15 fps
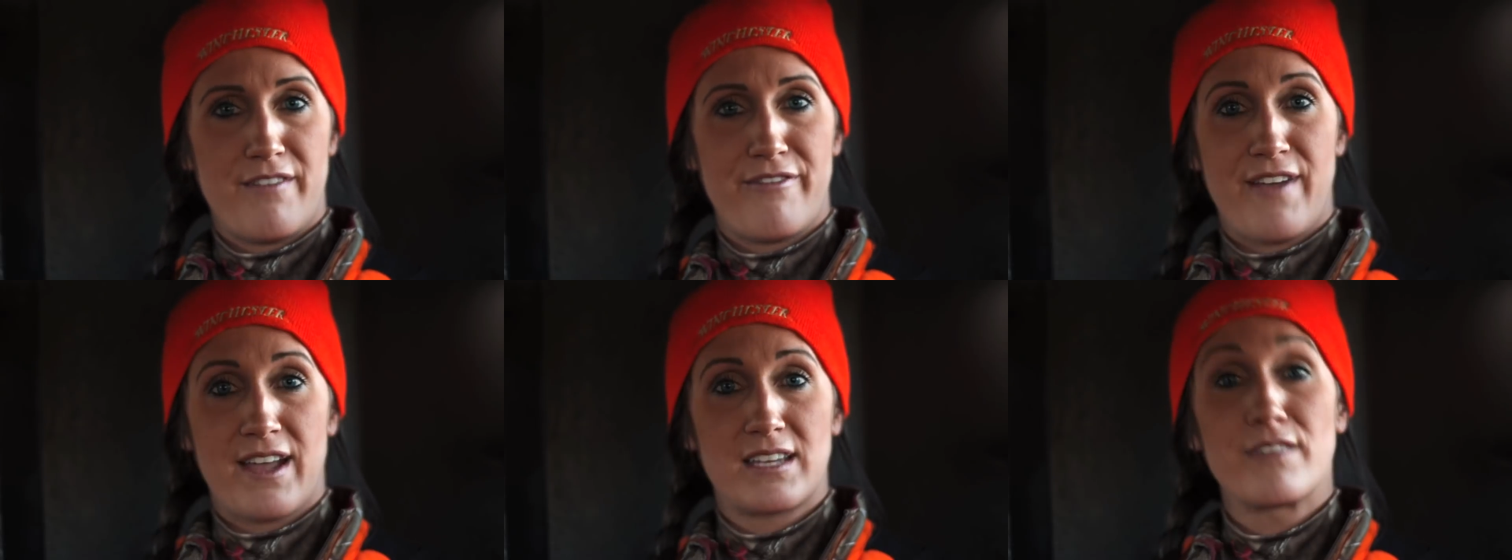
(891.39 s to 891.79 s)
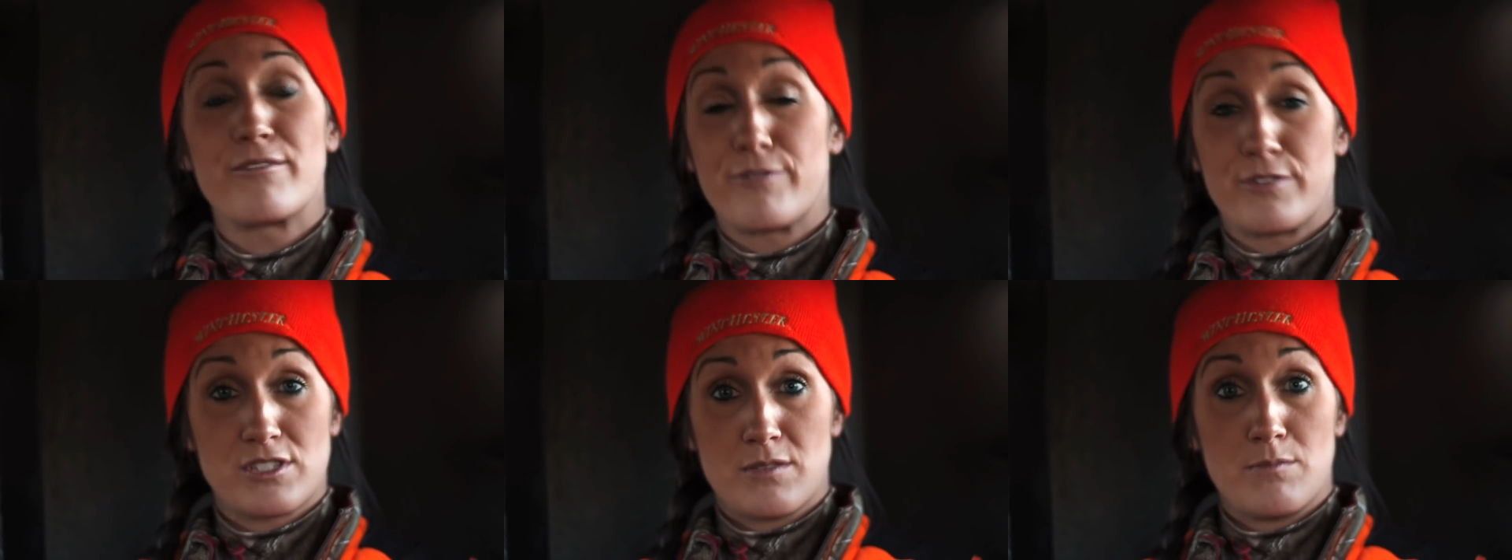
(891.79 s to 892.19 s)
effective
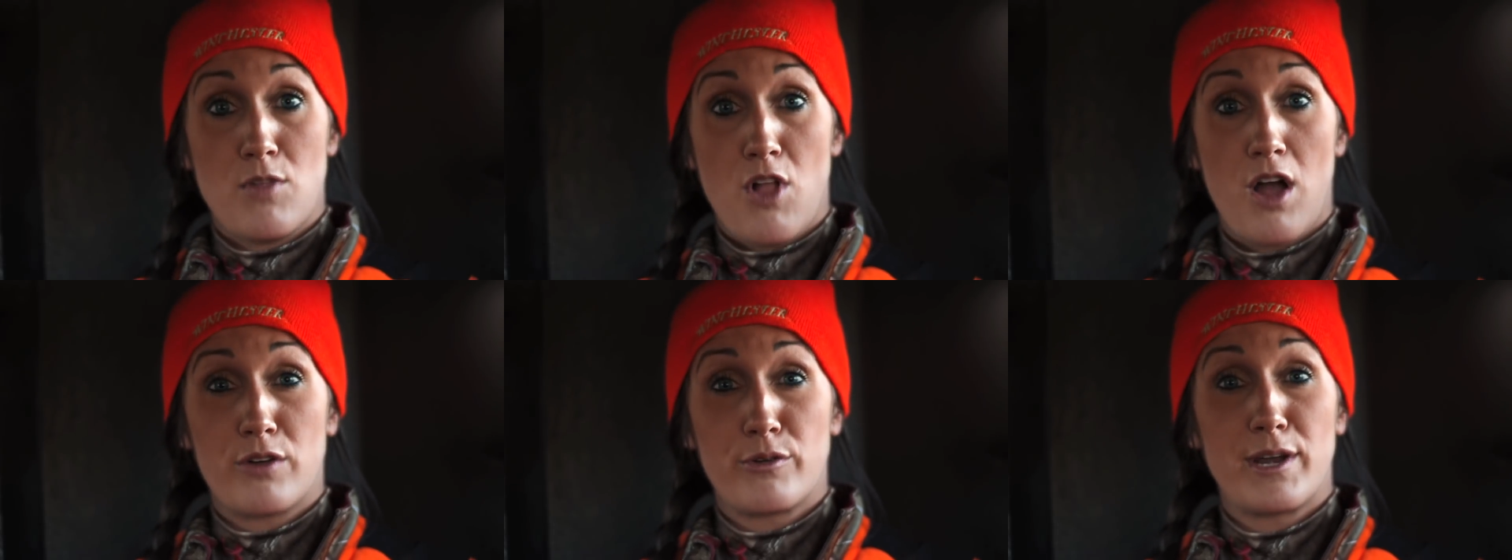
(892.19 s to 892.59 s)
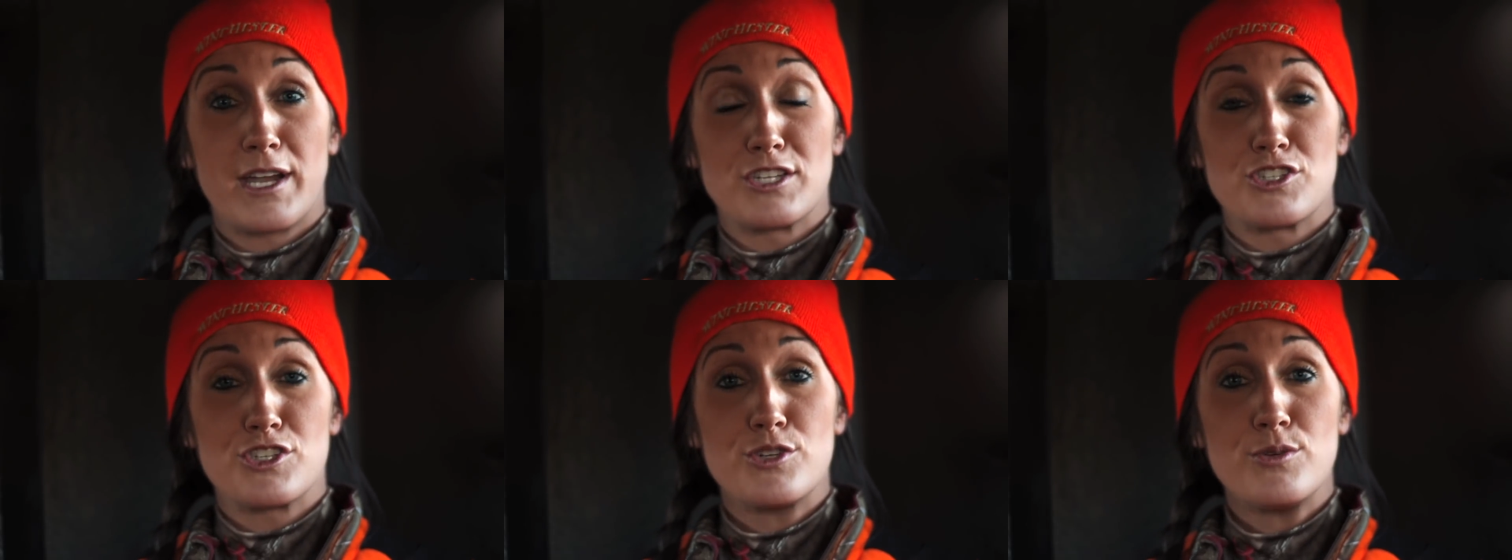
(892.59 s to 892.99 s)
for some long
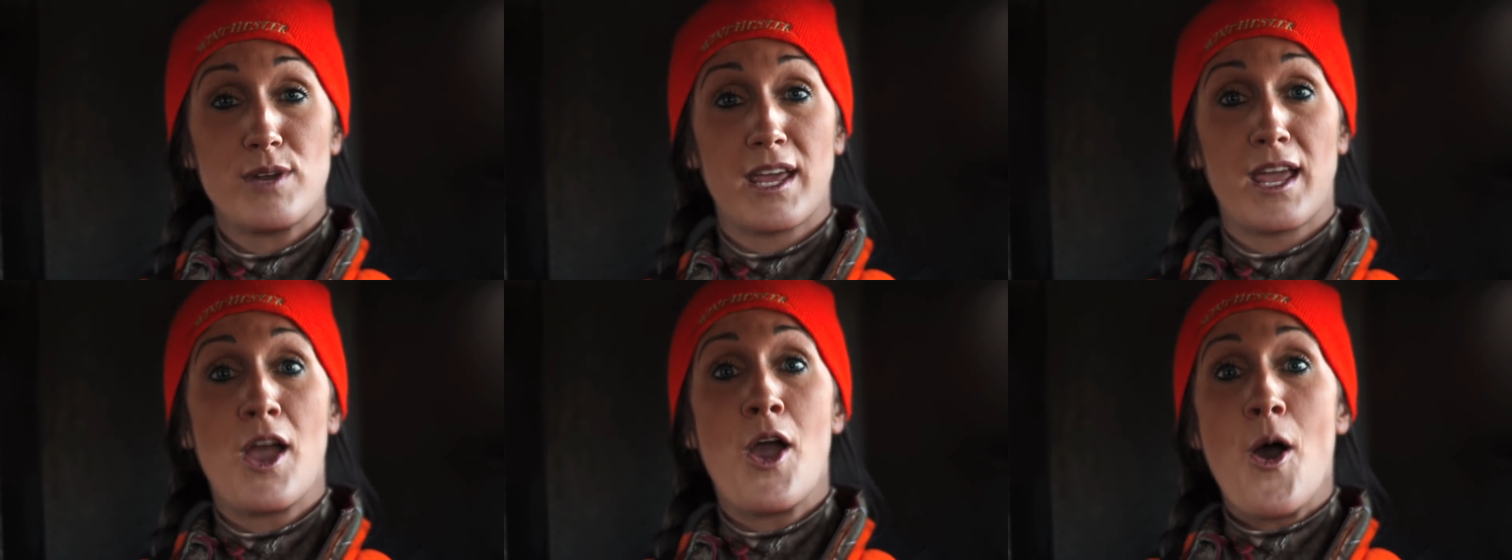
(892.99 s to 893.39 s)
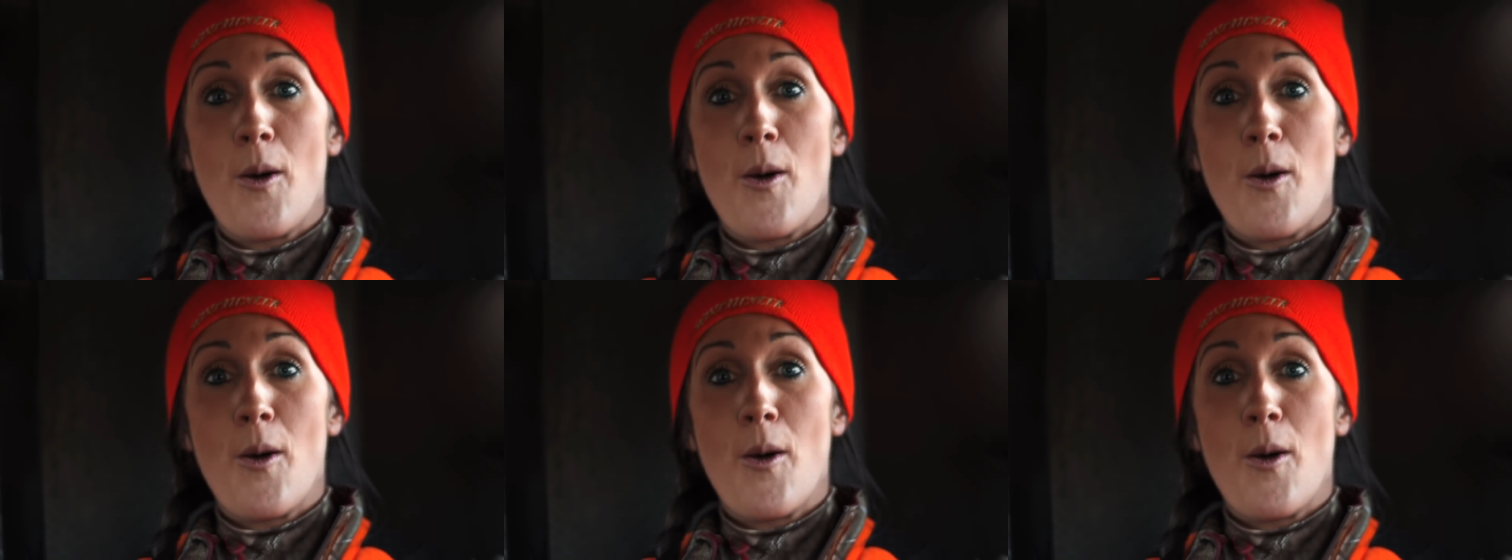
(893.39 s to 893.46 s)
range shooting